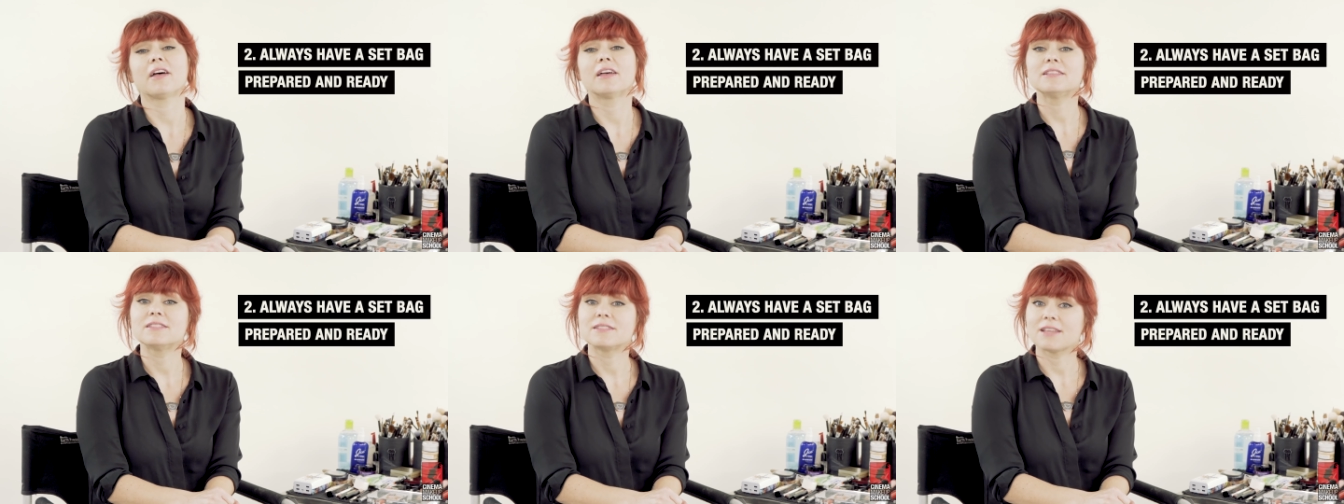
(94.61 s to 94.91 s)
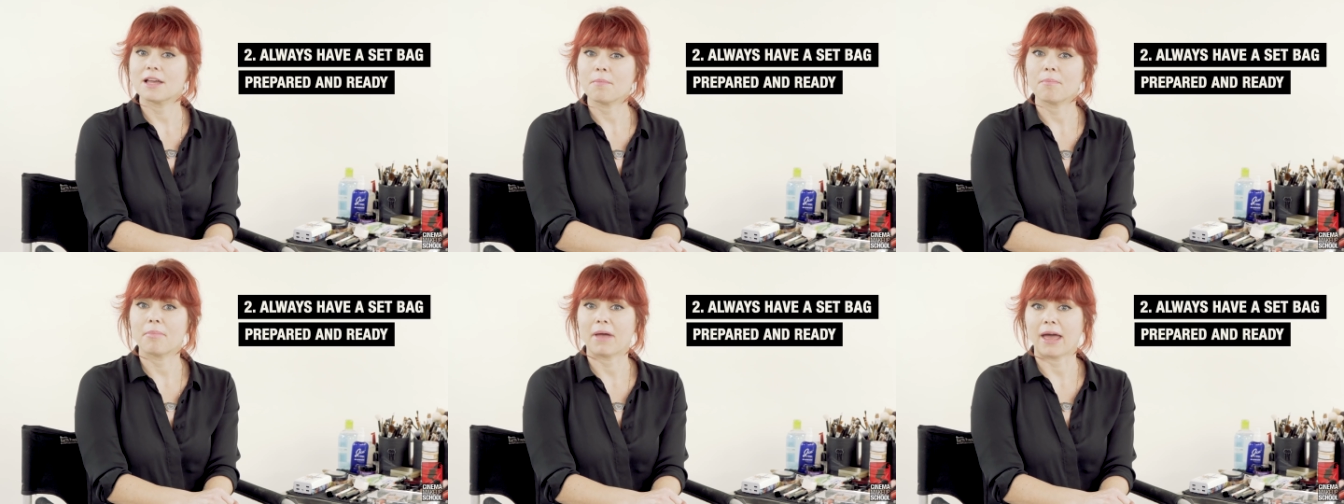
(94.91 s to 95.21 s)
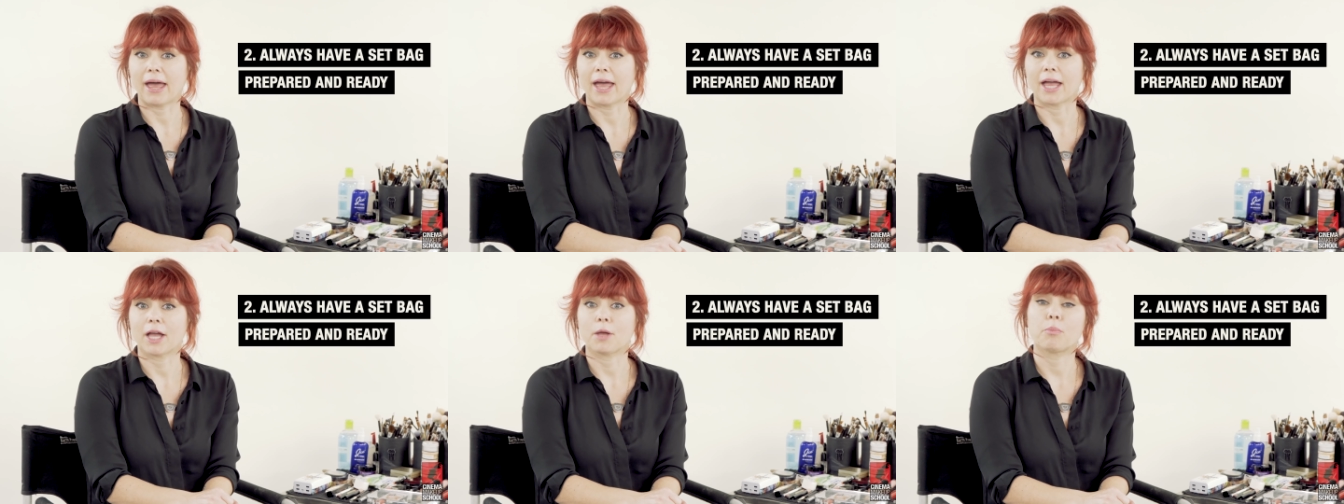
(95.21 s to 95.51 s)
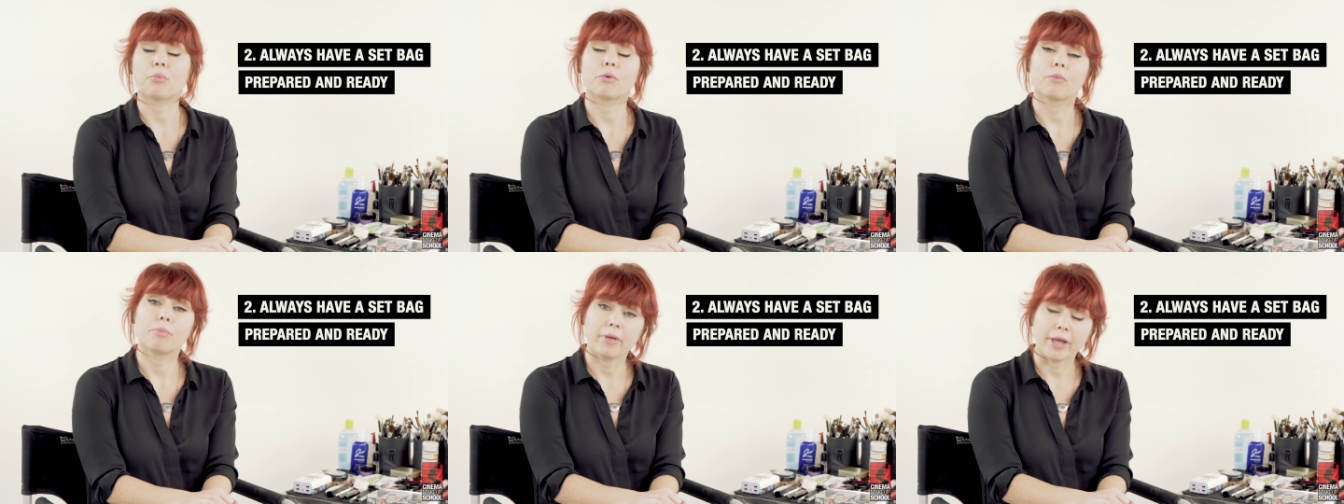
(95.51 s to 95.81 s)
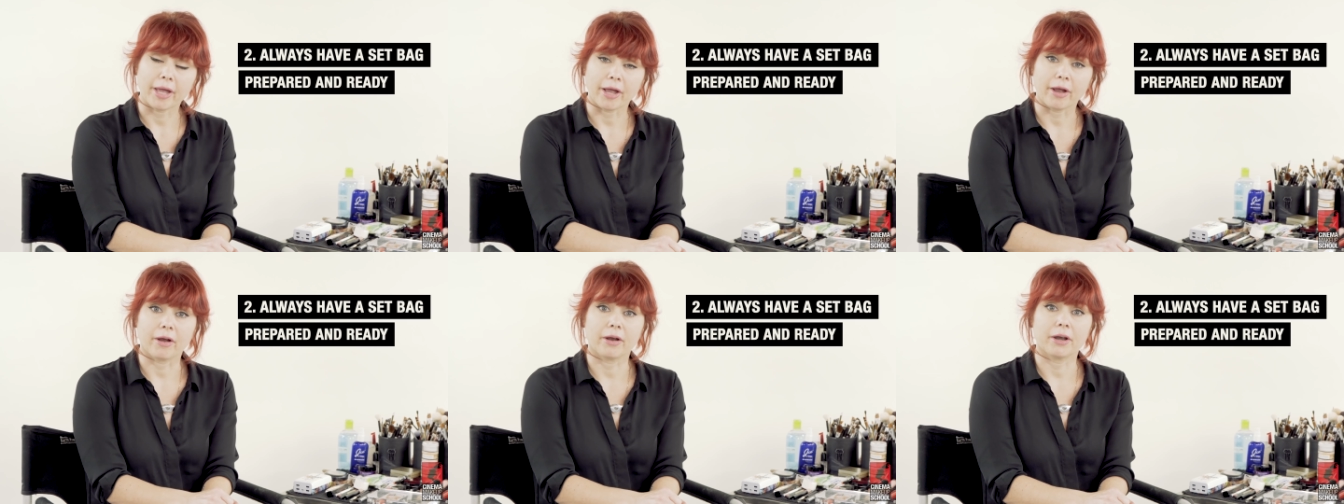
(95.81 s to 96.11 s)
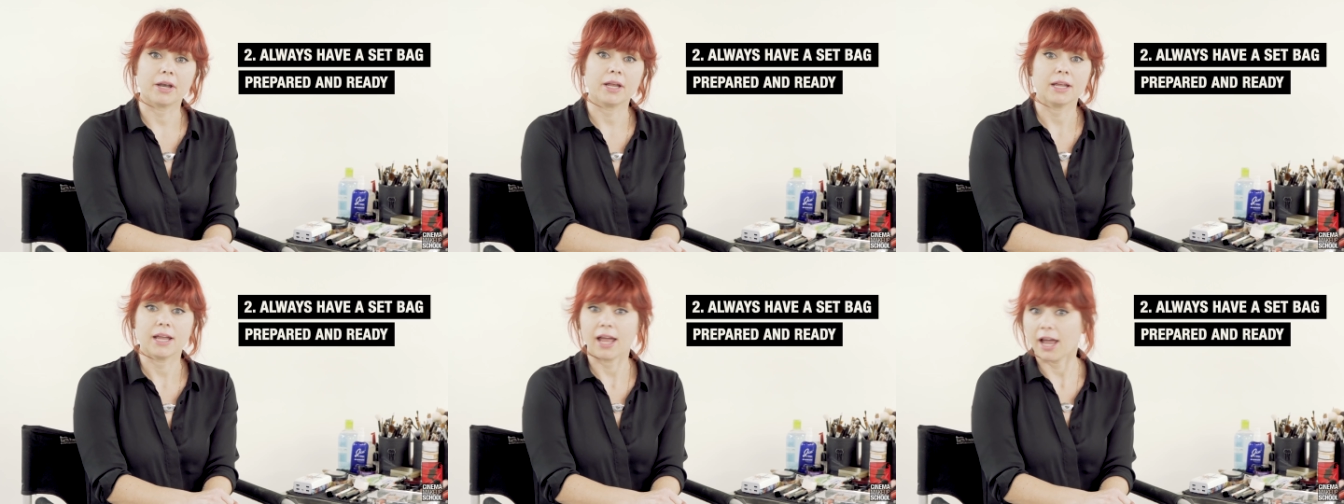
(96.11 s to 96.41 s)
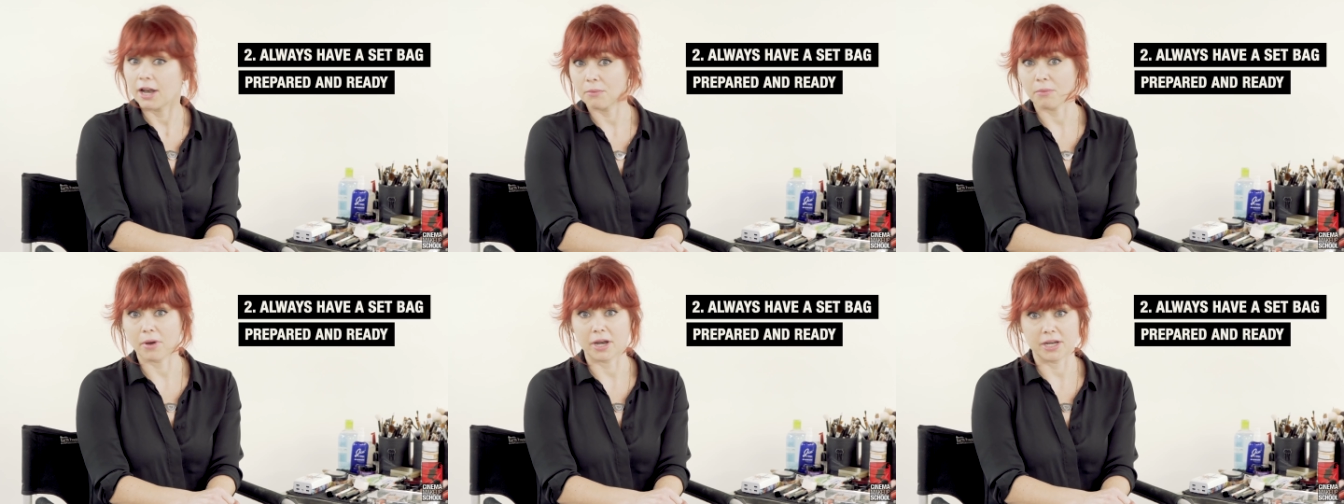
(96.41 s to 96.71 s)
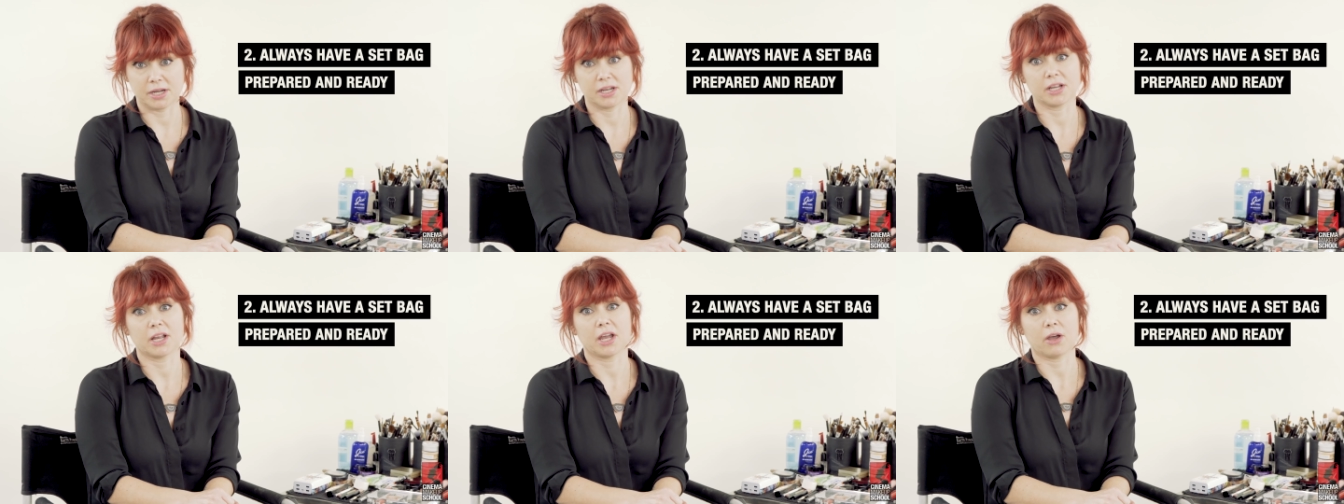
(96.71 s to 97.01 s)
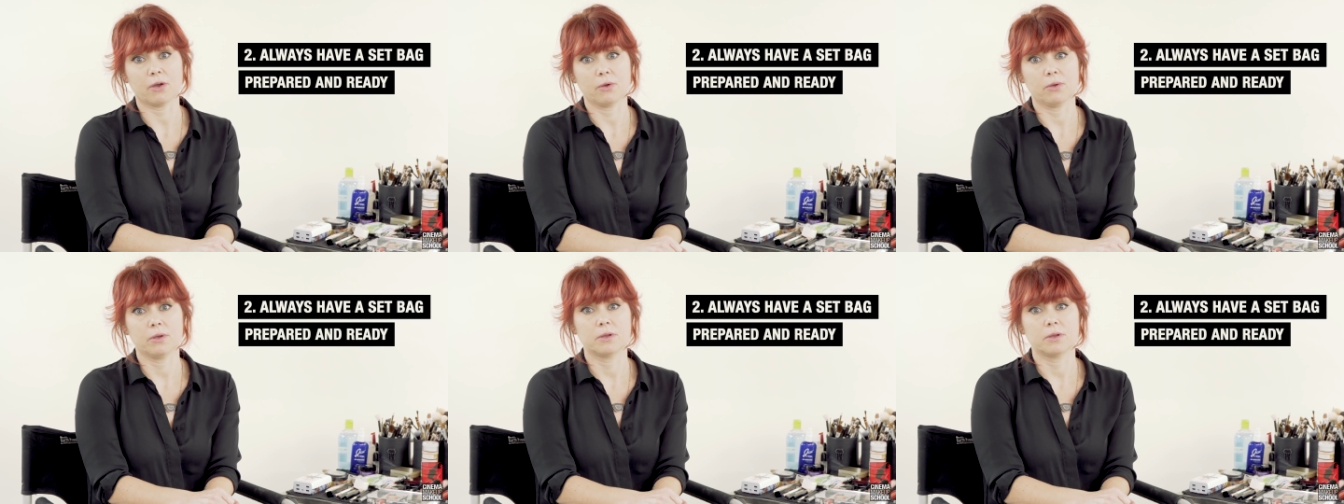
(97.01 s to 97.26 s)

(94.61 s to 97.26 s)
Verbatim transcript: a set bag prepared and ready to go.